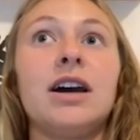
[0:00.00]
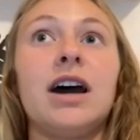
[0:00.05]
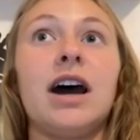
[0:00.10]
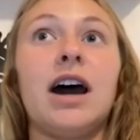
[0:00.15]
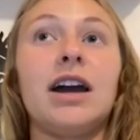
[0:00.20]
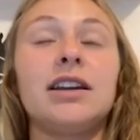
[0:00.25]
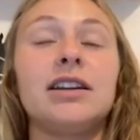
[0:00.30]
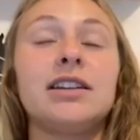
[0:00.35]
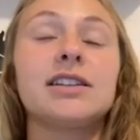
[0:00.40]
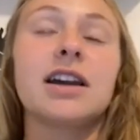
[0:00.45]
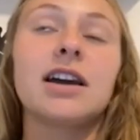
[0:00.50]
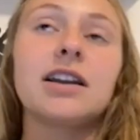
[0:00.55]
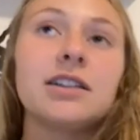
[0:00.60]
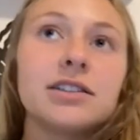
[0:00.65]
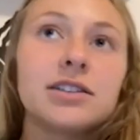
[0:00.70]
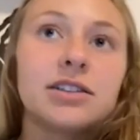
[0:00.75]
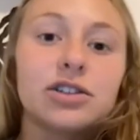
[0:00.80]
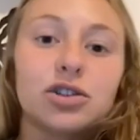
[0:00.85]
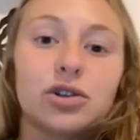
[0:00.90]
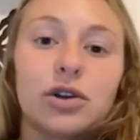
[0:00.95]
I decided
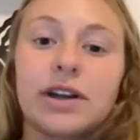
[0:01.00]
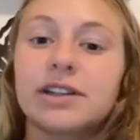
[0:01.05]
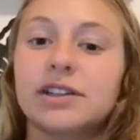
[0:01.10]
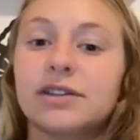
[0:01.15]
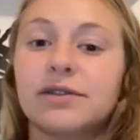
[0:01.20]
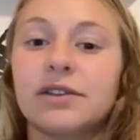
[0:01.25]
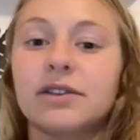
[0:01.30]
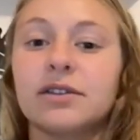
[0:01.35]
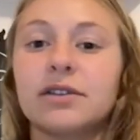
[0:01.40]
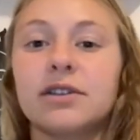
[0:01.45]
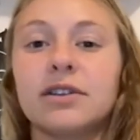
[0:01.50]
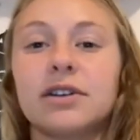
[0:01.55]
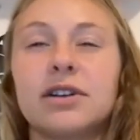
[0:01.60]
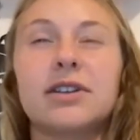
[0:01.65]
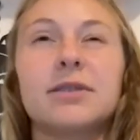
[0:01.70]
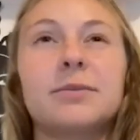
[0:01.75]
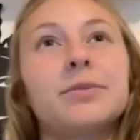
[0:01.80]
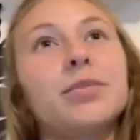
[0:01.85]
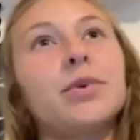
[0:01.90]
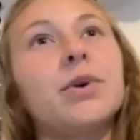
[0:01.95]
to transfer
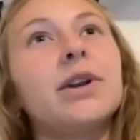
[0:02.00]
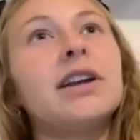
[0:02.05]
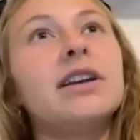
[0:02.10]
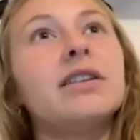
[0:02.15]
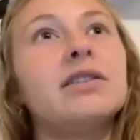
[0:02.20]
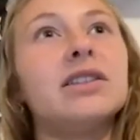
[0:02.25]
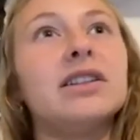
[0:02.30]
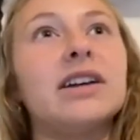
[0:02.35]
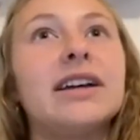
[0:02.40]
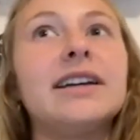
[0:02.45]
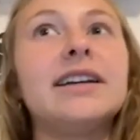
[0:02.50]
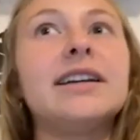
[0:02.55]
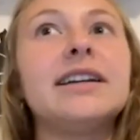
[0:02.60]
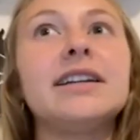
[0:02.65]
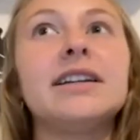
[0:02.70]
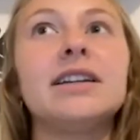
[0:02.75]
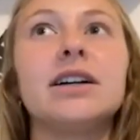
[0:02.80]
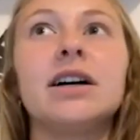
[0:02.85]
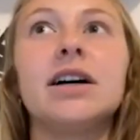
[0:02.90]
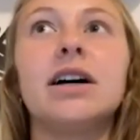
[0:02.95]
pretty
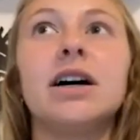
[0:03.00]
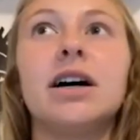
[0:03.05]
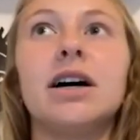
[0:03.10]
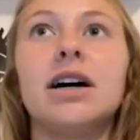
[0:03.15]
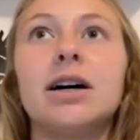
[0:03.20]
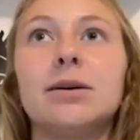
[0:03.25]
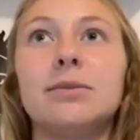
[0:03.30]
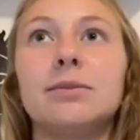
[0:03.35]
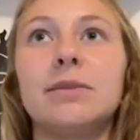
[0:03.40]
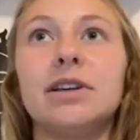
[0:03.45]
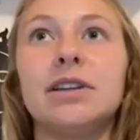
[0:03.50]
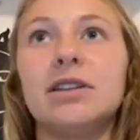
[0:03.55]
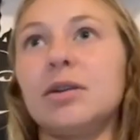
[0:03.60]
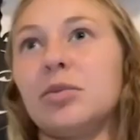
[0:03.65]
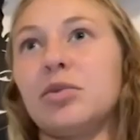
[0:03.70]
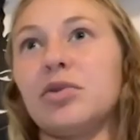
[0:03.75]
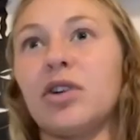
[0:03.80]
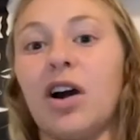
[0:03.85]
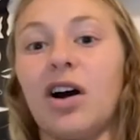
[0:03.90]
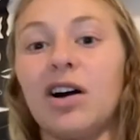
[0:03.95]
late in the
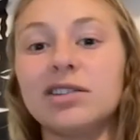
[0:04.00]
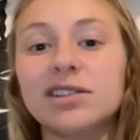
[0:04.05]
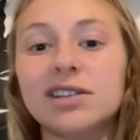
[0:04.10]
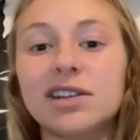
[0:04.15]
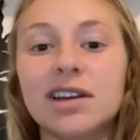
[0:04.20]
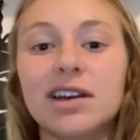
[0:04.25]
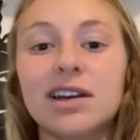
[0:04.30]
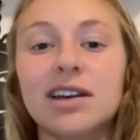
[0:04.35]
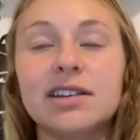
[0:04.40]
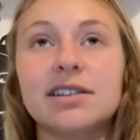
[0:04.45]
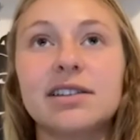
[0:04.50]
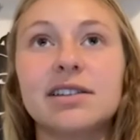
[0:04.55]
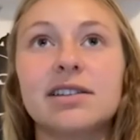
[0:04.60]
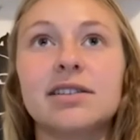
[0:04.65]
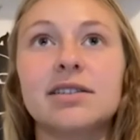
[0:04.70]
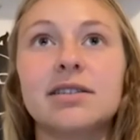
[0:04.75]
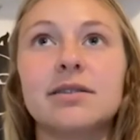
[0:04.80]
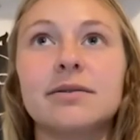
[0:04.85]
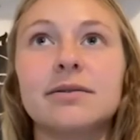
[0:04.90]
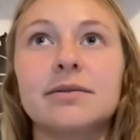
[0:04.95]
process
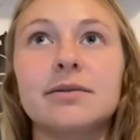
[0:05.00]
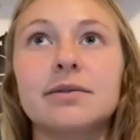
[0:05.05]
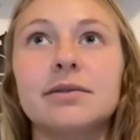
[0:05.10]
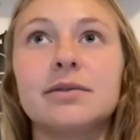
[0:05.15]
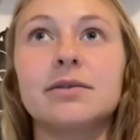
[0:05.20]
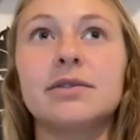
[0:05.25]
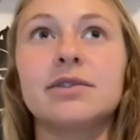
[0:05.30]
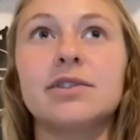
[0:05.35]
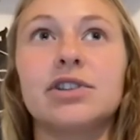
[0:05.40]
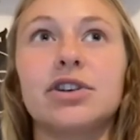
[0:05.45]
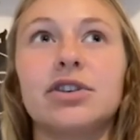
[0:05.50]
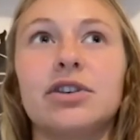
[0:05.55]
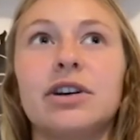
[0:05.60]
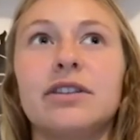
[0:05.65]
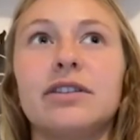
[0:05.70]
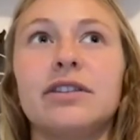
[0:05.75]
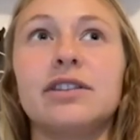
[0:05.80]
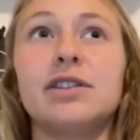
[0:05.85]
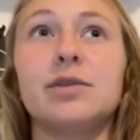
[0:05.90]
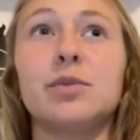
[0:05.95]

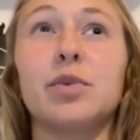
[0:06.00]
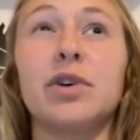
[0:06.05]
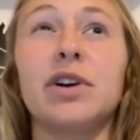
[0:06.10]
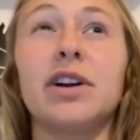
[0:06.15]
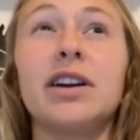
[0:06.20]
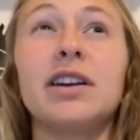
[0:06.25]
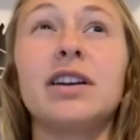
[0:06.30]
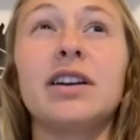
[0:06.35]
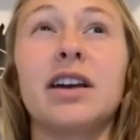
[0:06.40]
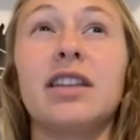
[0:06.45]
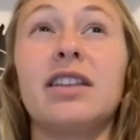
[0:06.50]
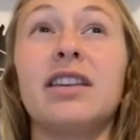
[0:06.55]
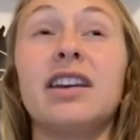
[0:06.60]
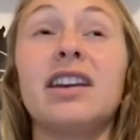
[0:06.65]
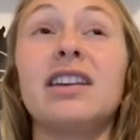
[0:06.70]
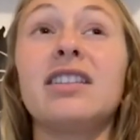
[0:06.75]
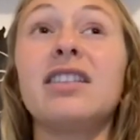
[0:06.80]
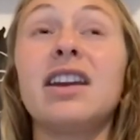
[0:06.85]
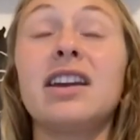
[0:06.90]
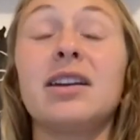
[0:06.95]
during the spring, I think
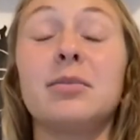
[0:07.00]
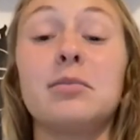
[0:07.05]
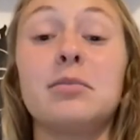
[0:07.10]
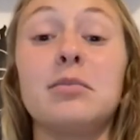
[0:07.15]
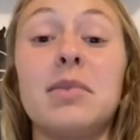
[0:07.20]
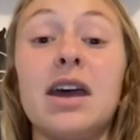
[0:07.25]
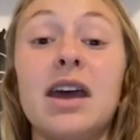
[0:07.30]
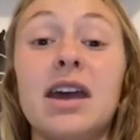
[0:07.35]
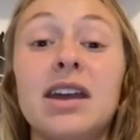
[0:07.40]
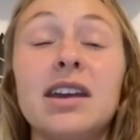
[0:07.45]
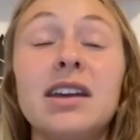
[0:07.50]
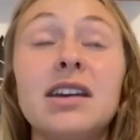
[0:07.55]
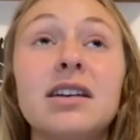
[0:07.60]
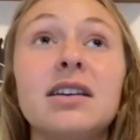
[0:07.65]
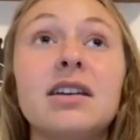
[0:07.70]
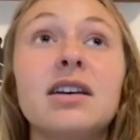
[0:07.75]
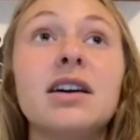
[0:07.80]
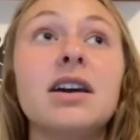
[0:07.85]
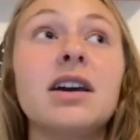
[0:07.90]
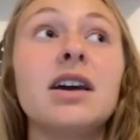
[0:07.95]
in like May.
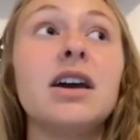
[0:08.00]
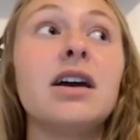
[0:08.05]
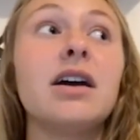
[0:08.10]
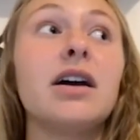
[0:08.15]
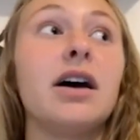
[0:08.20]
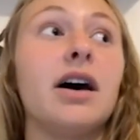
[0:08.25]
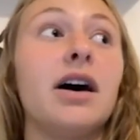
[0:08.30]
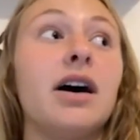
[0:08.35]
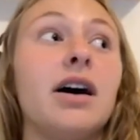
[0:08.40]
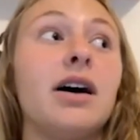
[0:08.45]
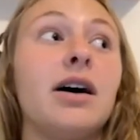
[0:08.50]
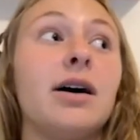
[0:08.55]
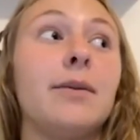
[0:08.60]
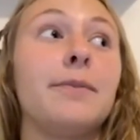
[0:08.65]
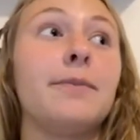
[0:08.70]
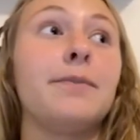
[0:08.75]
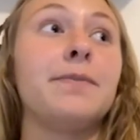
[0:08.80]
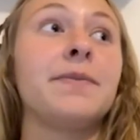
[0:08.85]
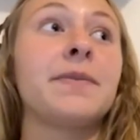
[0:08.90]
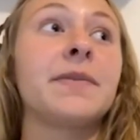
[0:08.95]

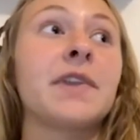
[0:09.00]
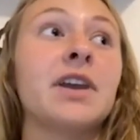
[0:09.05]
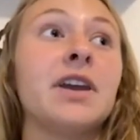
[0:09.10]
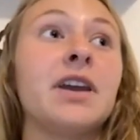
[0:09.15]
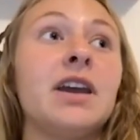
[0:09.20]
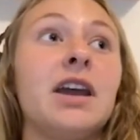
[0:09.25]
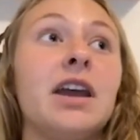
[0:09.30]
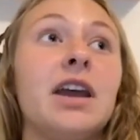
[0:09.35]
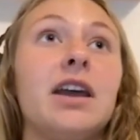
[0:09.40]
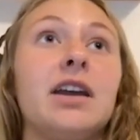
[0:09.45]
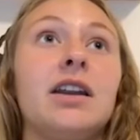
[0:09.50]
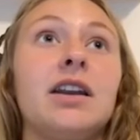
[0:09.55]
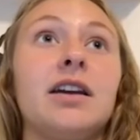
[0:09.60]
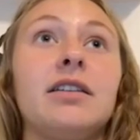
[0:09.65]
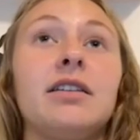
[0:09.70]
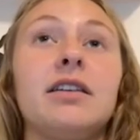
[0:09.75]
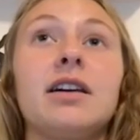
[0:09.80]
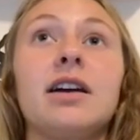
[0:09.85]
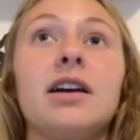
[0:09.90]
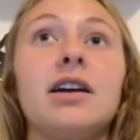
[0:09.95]
um, and I
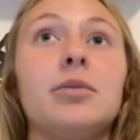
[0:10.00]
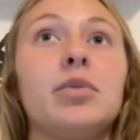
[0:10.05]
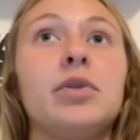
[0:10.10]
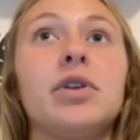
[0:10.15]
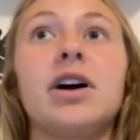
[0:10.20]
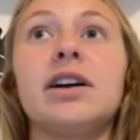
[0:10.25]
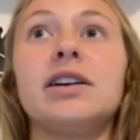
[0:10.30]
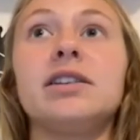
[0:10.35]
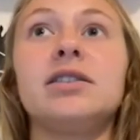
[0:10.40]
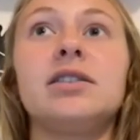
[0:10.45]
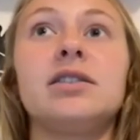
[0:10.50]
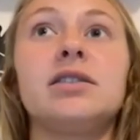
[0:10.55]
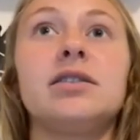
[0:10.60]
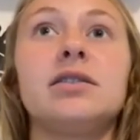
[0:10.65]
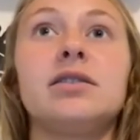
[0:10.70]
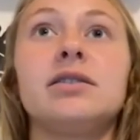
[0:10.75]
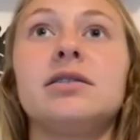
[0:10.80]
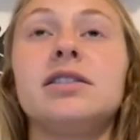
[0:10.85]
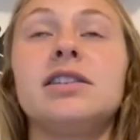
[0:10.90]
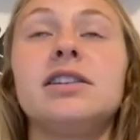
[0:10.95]
think I applied
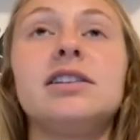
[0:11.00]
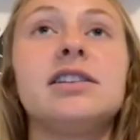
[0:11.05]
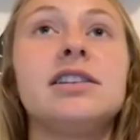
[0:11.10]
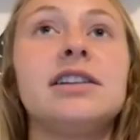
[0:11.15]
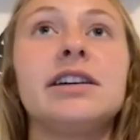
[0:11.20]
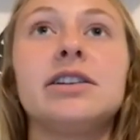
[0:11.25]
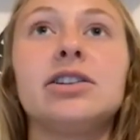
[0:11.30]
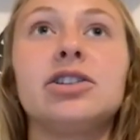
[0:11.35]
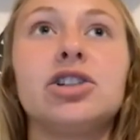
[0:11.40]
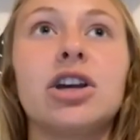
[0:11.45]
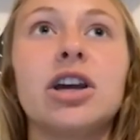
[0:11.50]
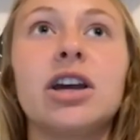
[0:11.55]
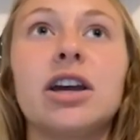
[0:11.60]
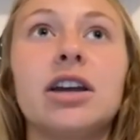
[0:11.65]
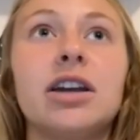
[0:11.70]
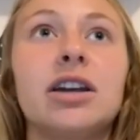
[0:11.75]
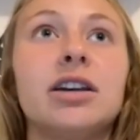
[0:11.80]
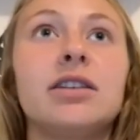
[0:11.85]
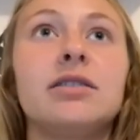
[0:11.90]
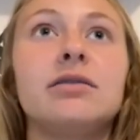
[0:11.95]
to
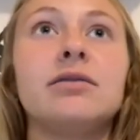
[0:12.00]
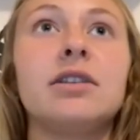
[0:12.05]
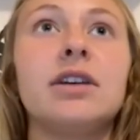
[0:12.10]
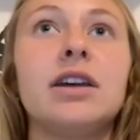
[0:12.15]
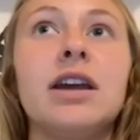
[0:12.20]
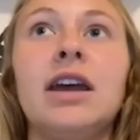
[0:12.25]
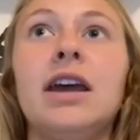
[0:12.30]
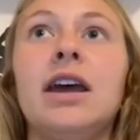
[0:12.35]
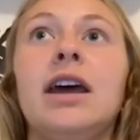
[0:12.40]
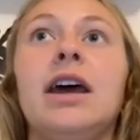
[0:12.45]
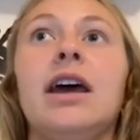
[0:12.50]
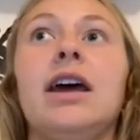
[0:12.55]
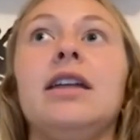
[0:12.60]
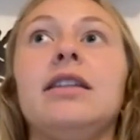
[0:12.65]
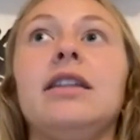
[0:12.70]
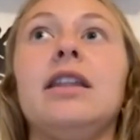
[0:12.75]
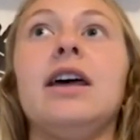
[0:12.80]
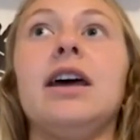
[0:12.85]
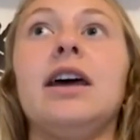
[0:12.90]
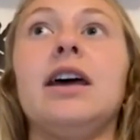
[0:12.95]
TCNJ
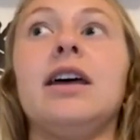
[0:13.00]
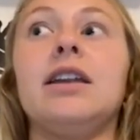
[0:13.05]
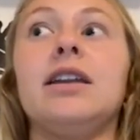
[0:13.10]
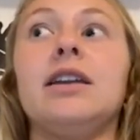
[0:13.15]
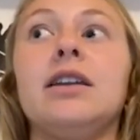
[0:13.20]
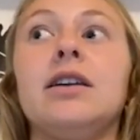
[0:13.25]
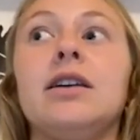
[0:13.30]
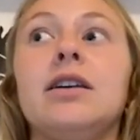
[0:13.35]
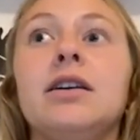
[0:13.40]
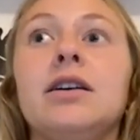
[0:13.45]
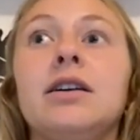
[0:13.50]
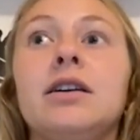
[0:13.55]
and then